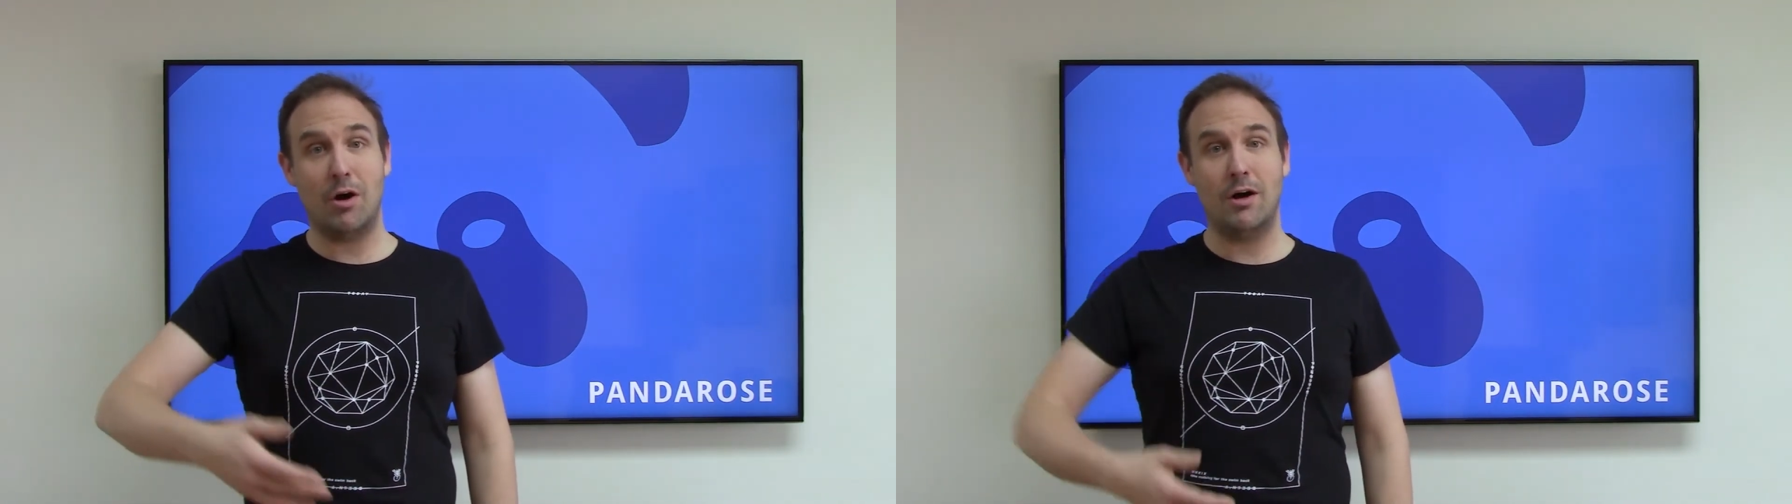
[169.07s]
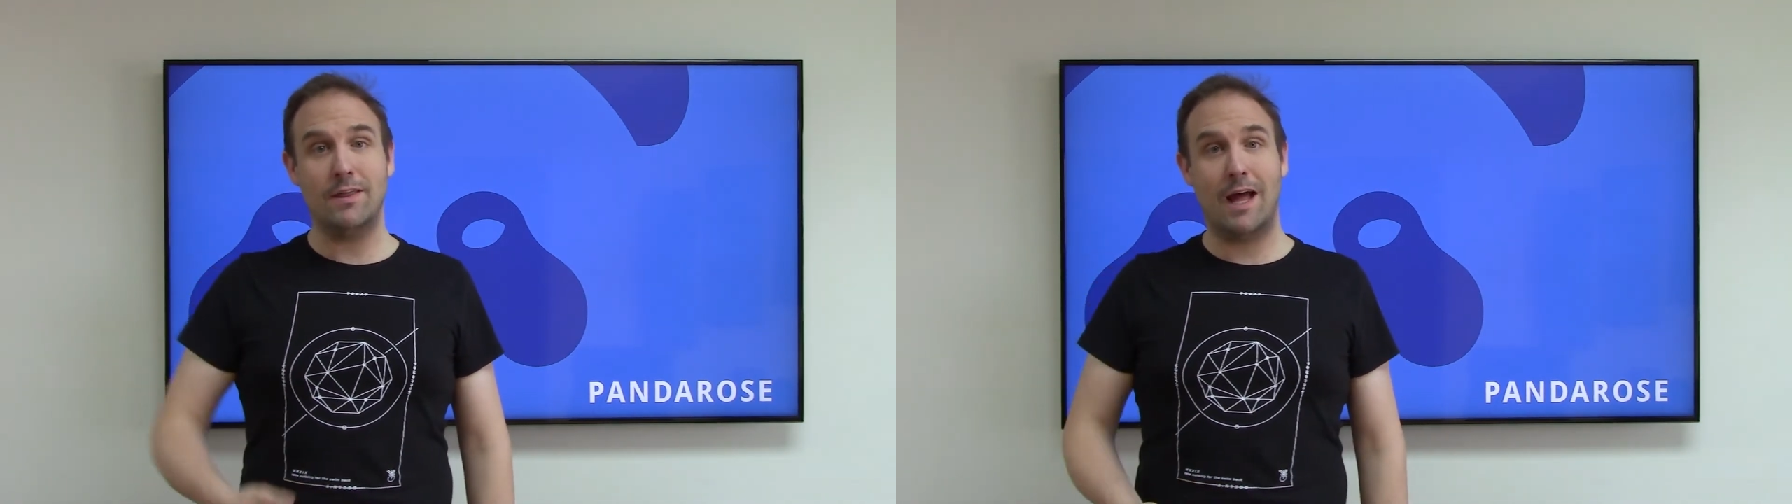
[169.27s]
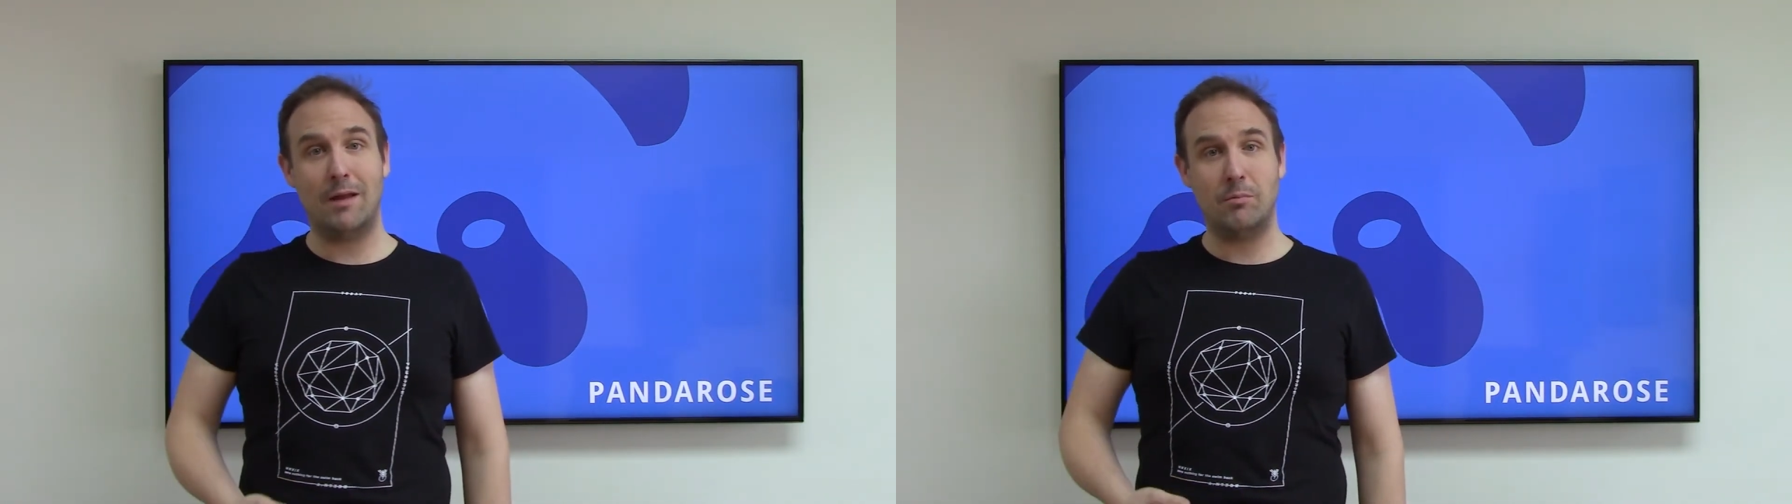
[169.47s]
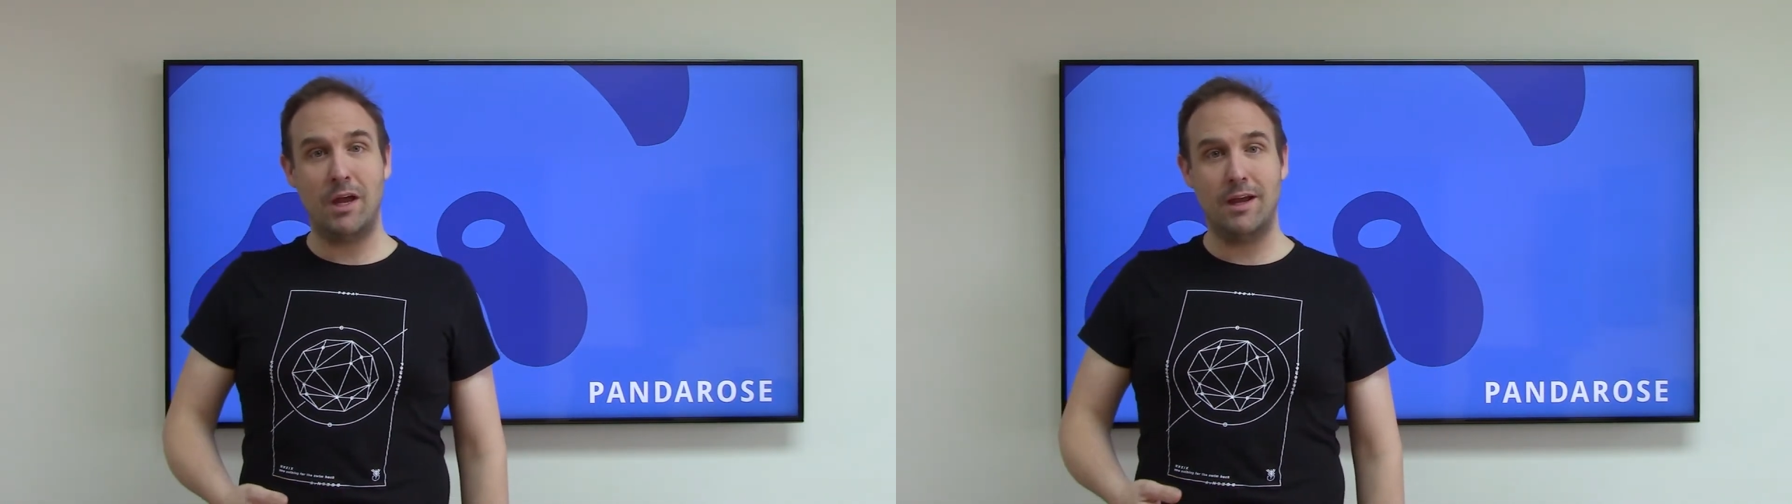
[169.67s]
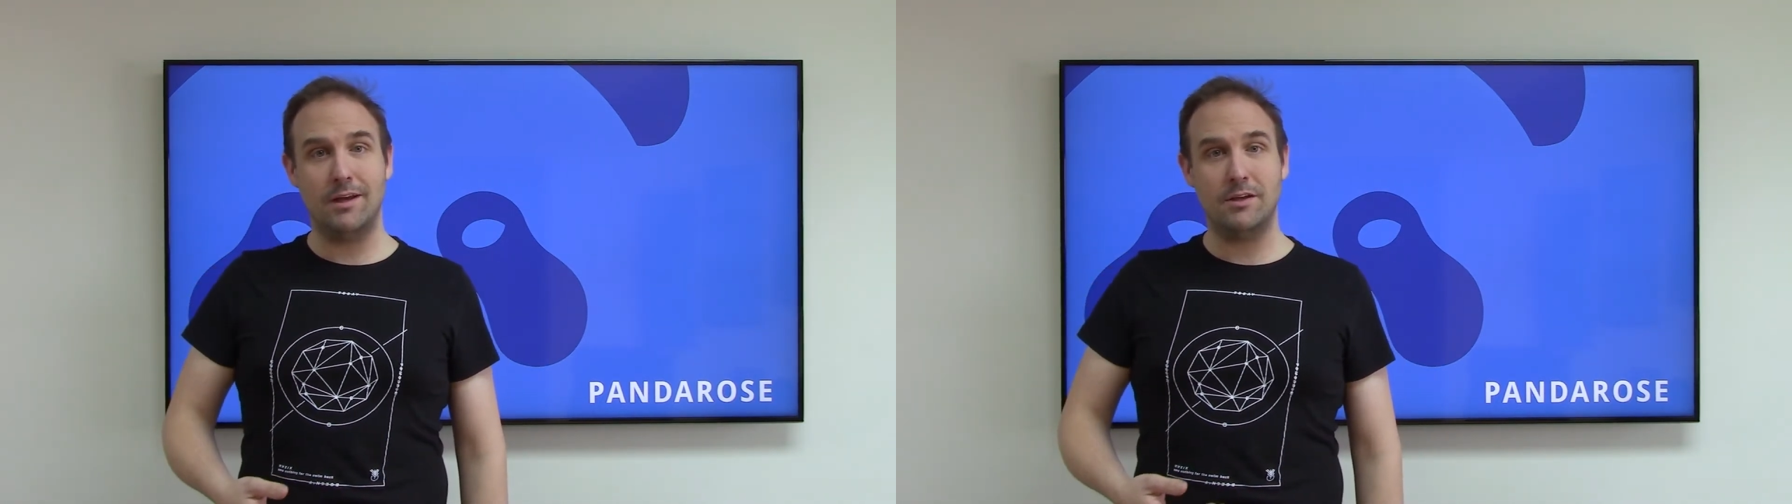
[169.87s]
on that
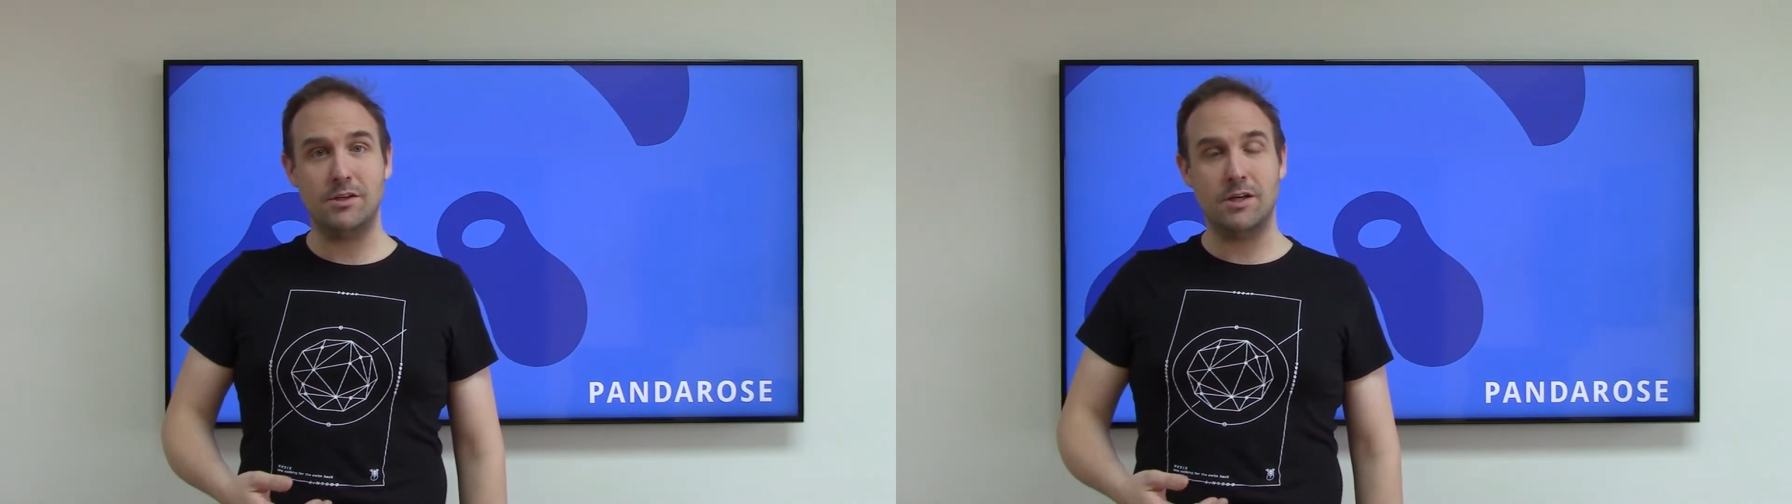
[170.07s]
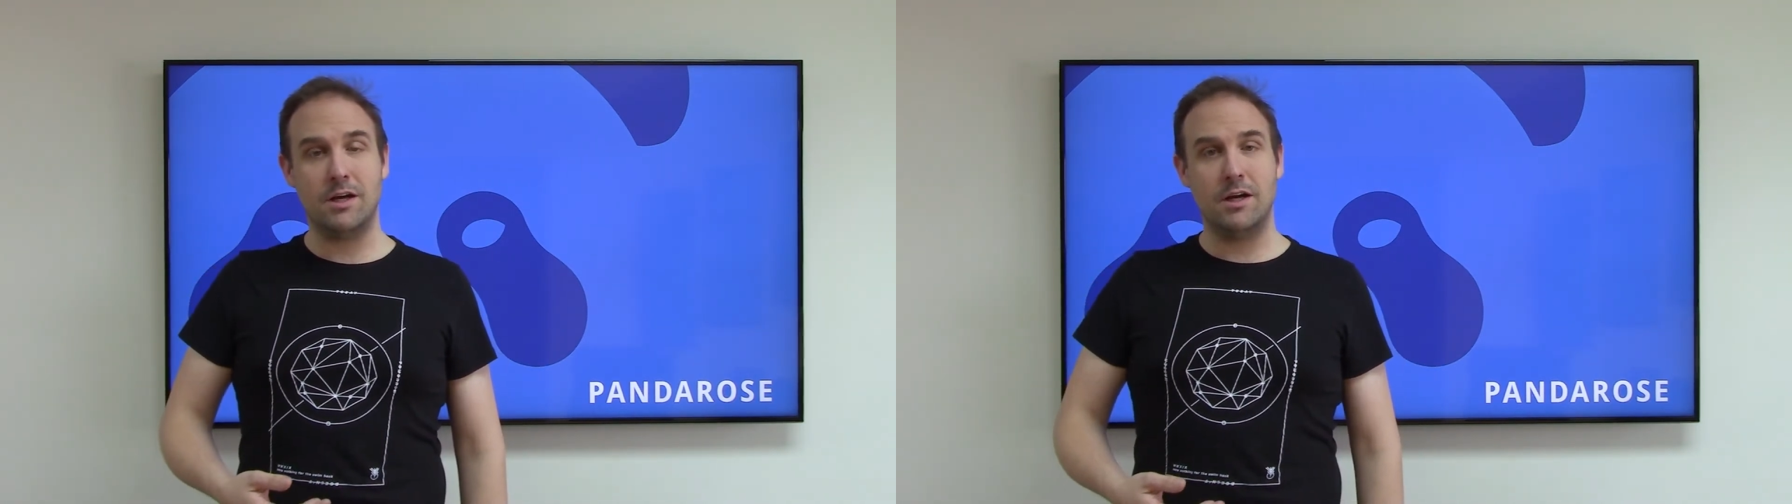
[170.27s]
page,